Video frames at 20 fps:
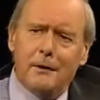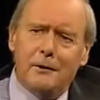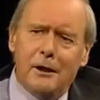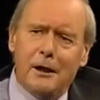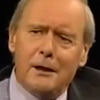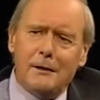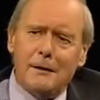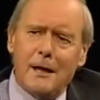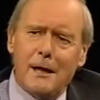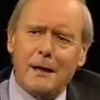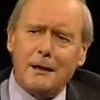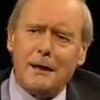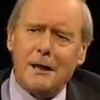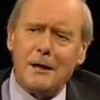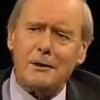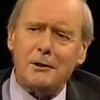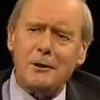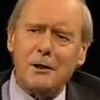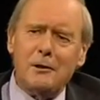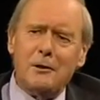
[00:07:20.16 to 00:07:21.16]
They think that
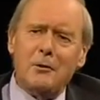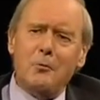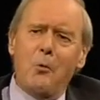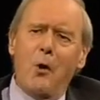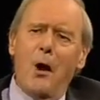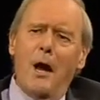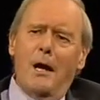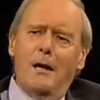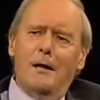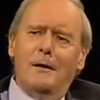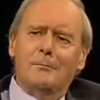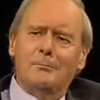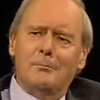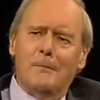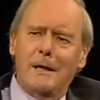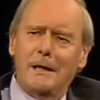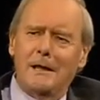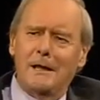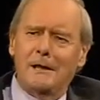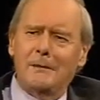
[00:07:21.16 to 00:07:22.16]
gets in the way of
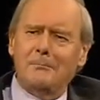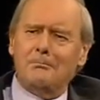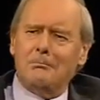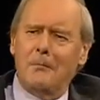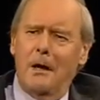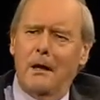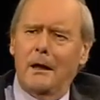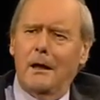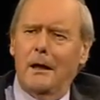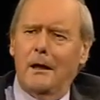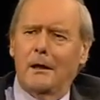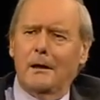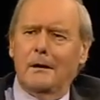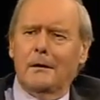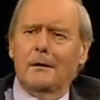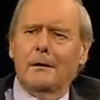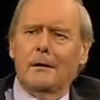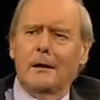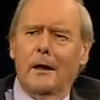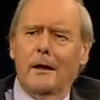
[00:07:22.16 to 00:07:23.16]
making
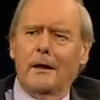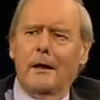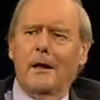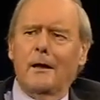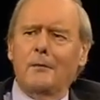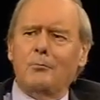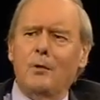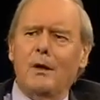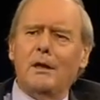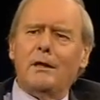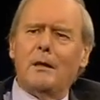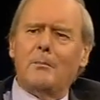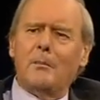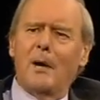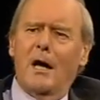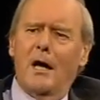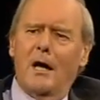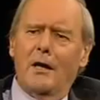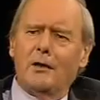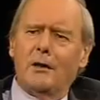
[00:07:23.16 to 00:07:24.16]
money. And I'm with them